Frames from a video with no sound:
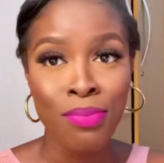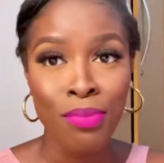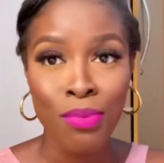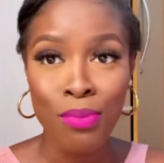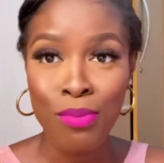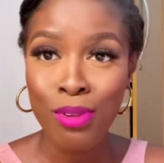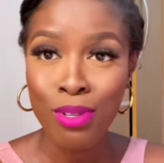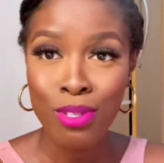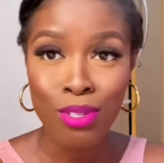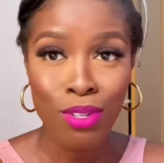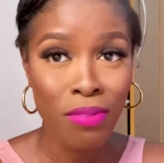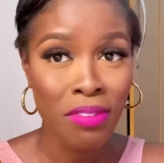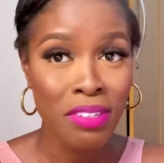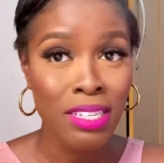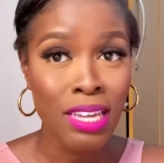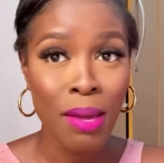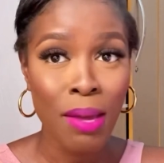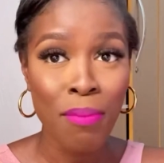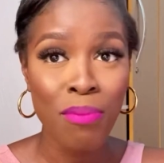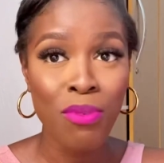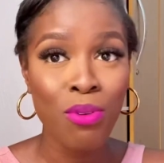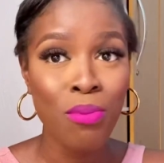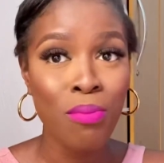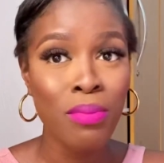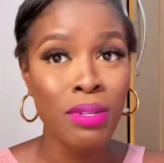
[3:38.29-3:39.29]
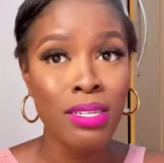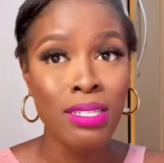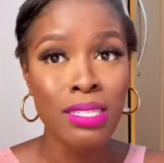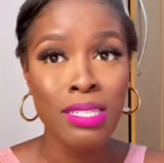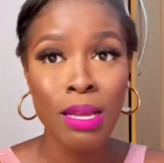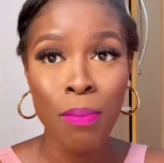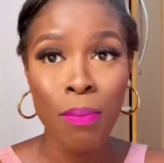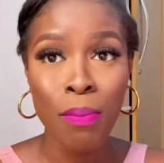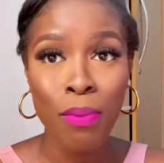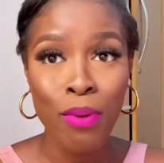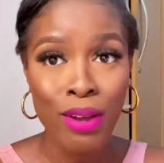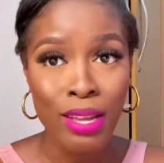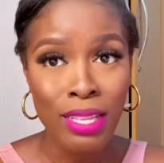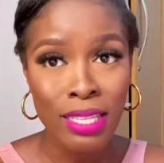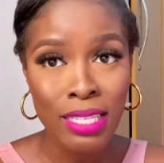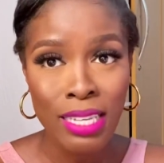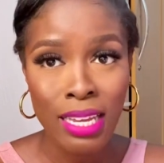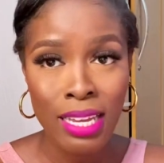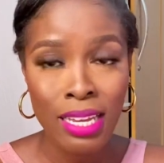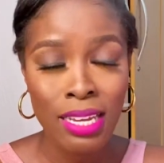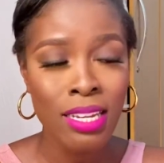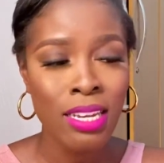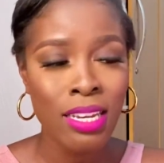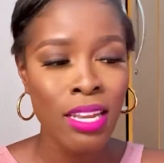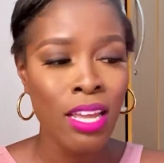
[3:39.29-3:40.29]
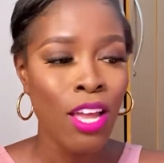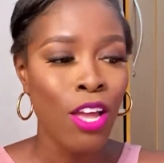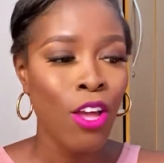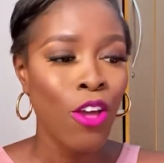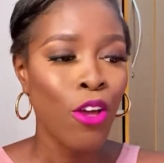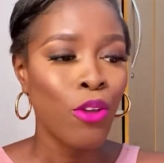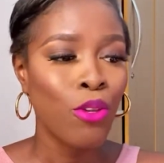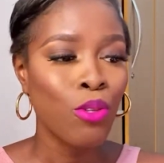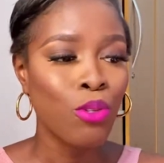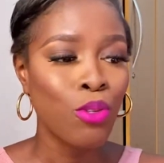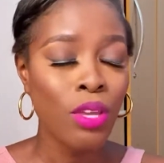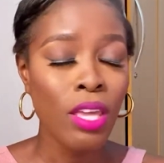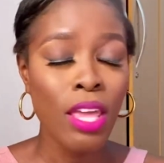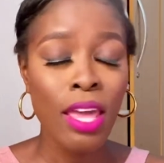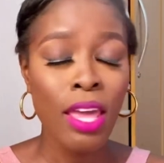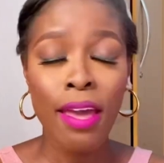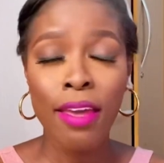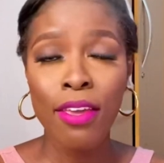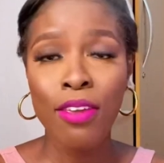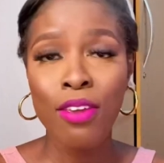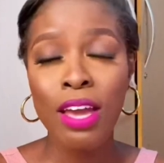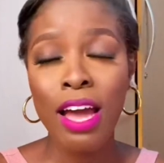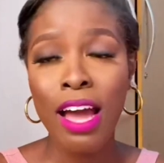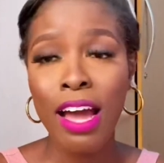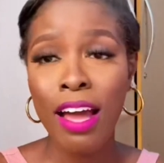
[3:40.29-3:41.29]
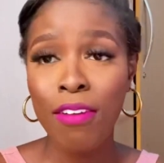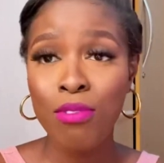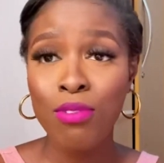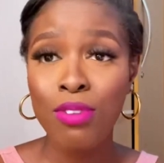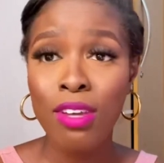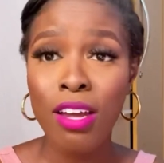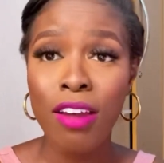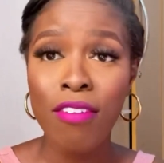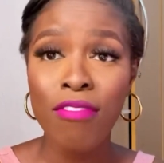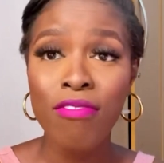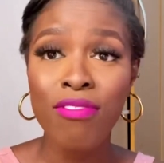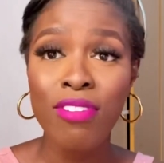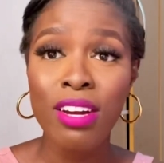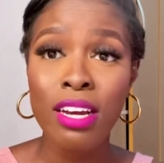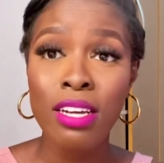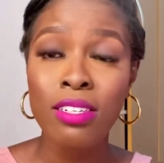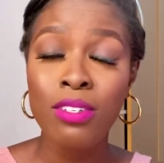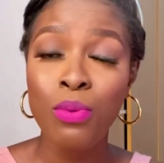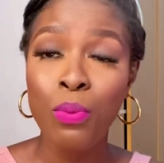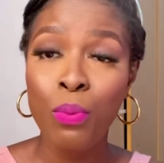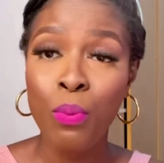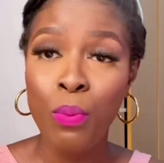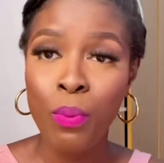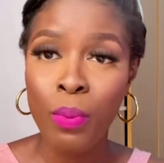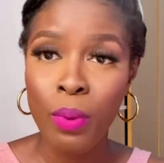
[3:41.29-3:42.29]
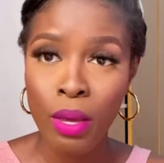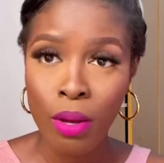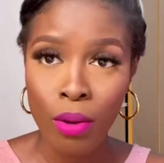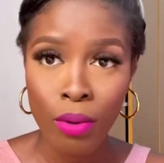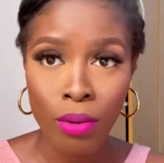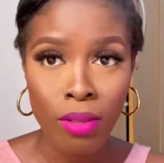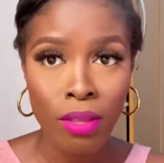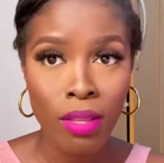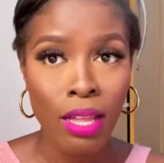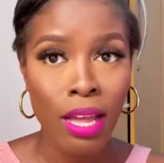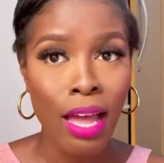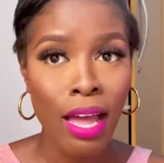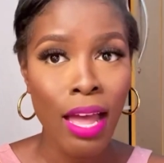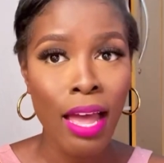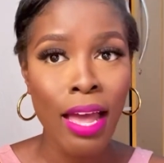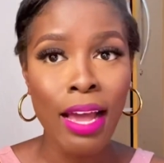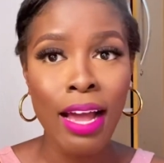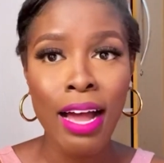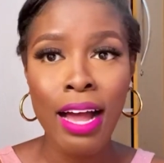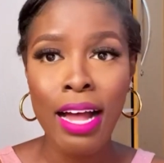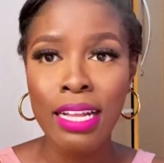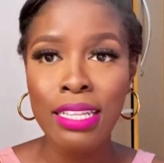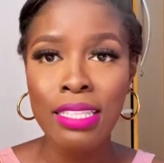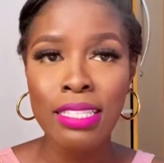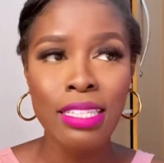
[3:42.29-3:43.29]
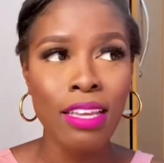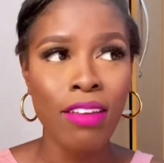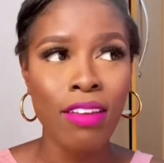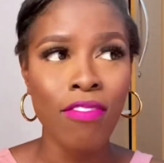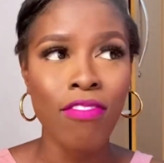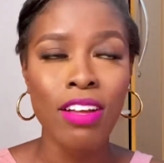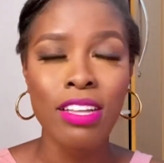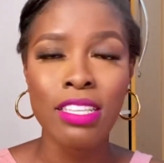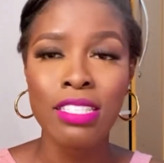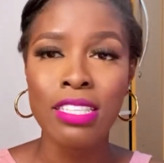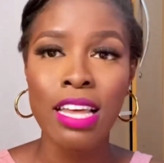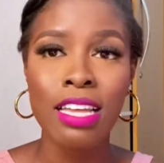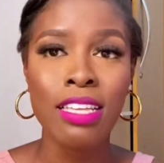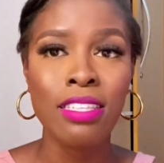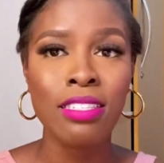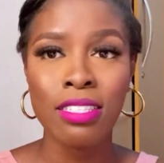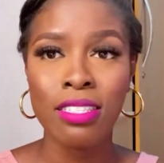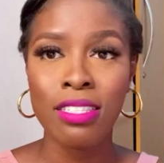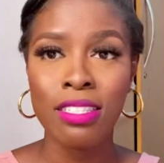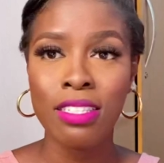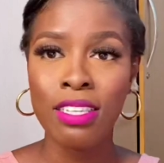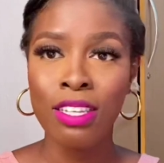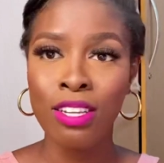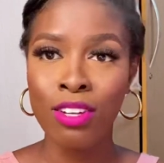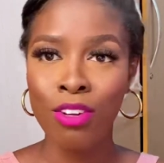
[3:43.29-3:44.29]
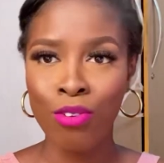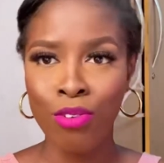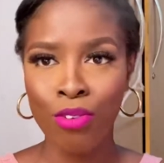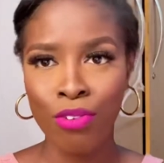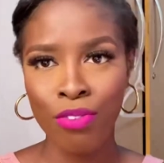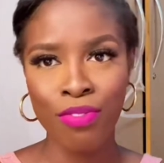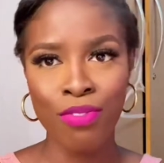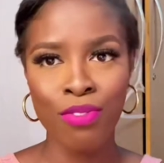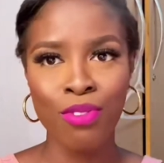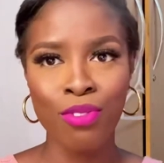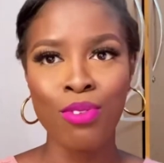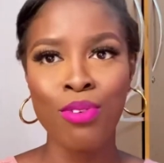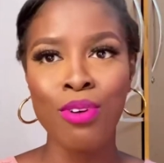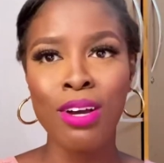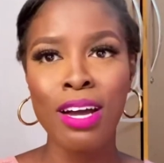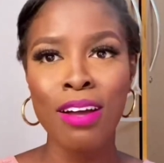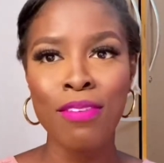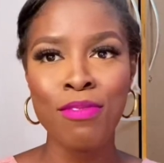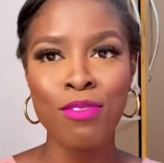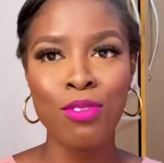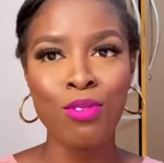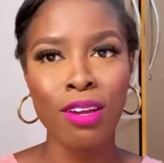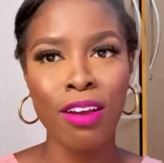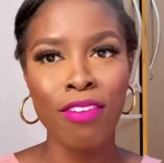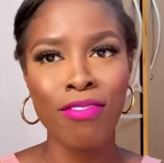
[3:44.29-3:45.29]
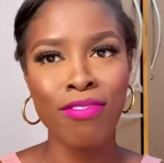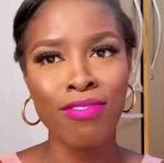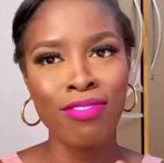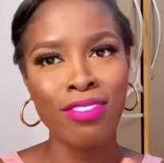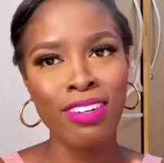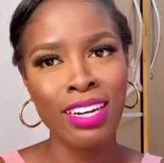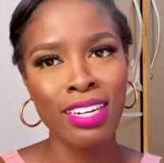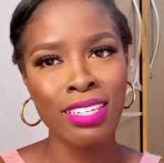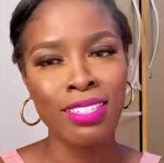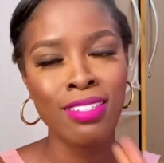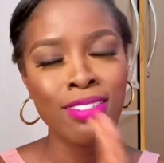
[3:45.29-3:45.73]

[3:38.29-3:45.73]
Most of the time you'll be disappointed. So yeah, you have to have read well. I can't emphasize this enough. You have to have read